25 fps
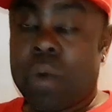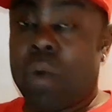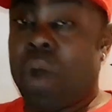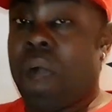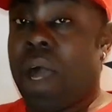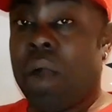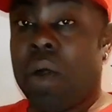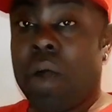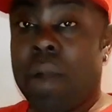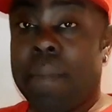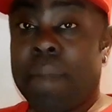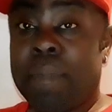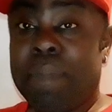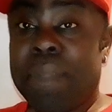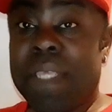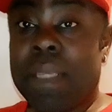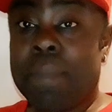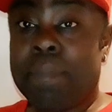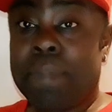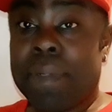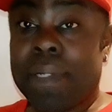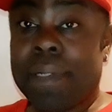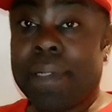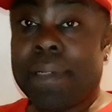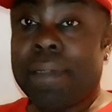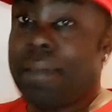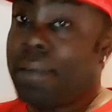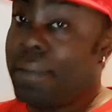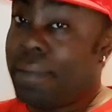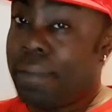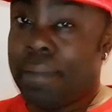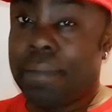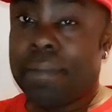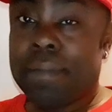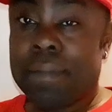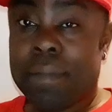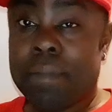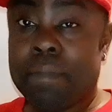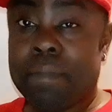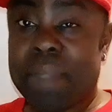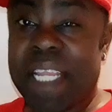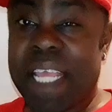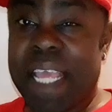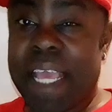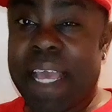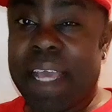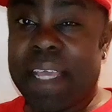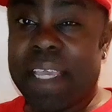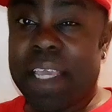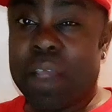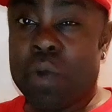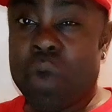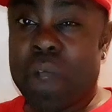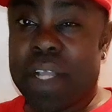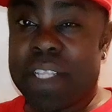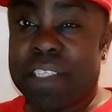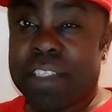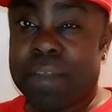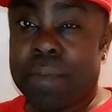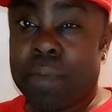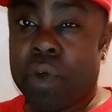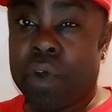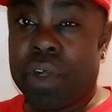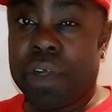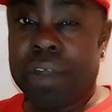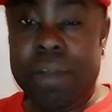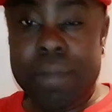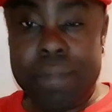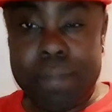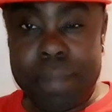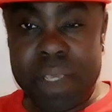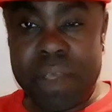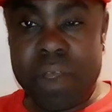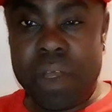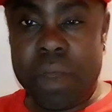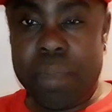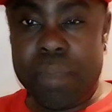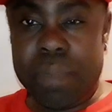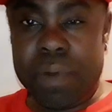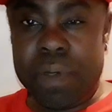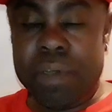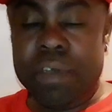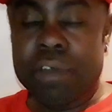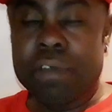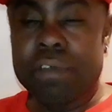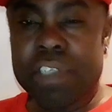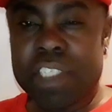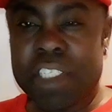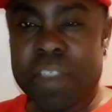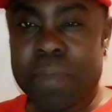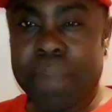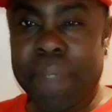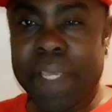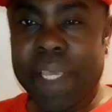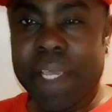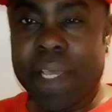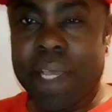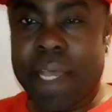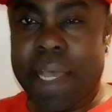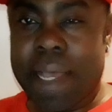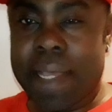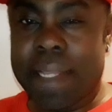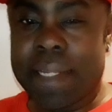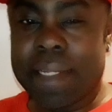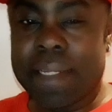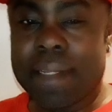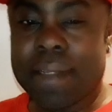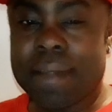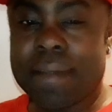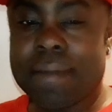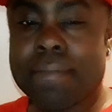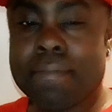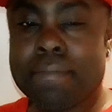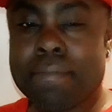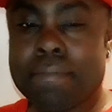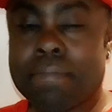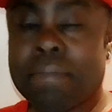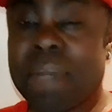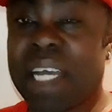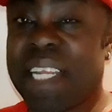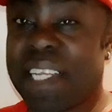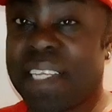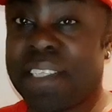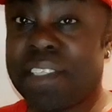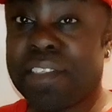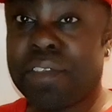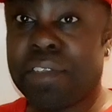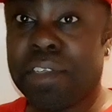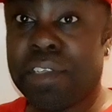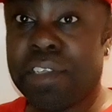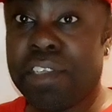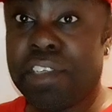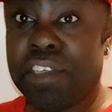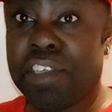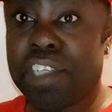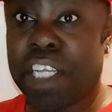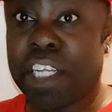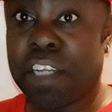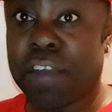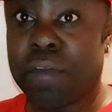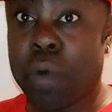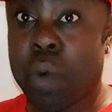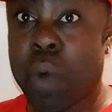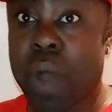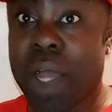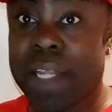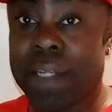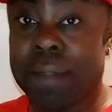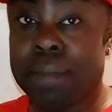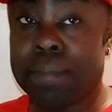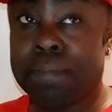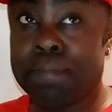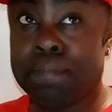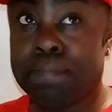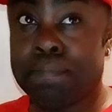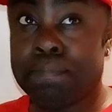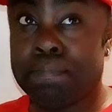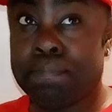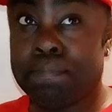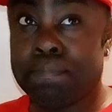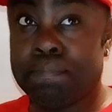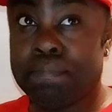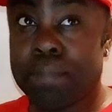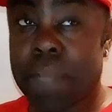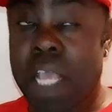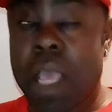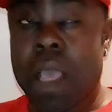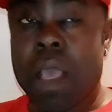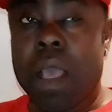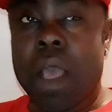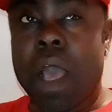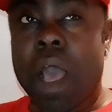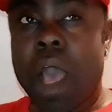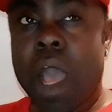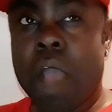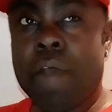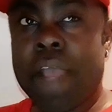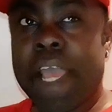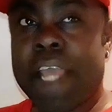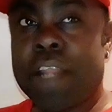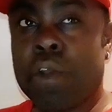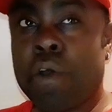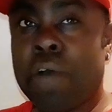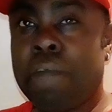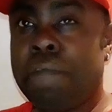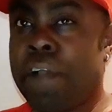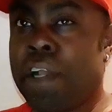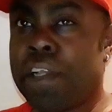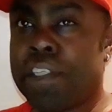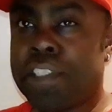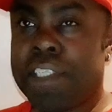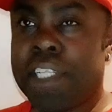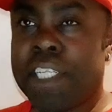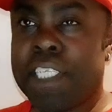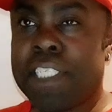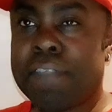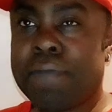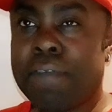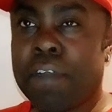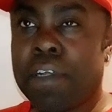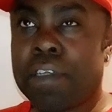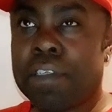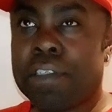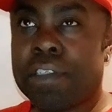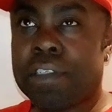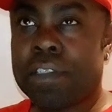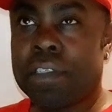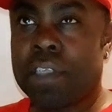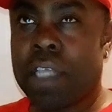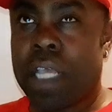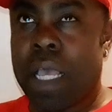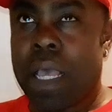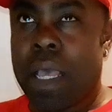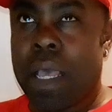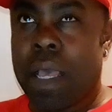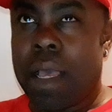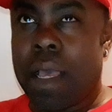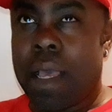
Wow, my people, I'm there again once more. Big up, respect, and manners to each and every one. Alright, now first things first.